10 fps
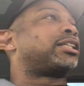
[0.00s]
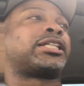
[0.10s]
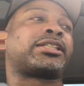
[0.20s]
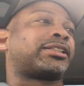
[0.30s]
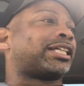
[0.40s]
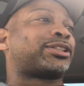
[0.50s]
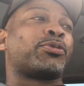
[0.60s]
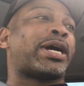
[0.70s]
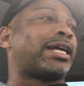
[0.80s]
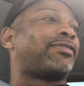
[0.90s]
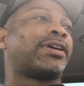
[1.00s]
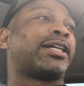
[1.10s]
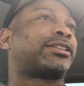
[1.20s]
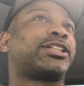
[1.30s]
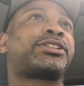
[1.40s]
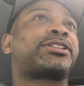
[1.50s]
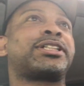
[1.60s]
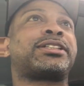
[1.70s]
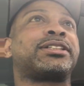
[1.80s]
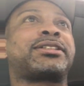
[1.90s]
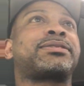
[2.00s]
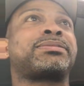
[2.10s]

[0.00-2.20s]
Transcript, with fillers: this is this is way fast. This this is.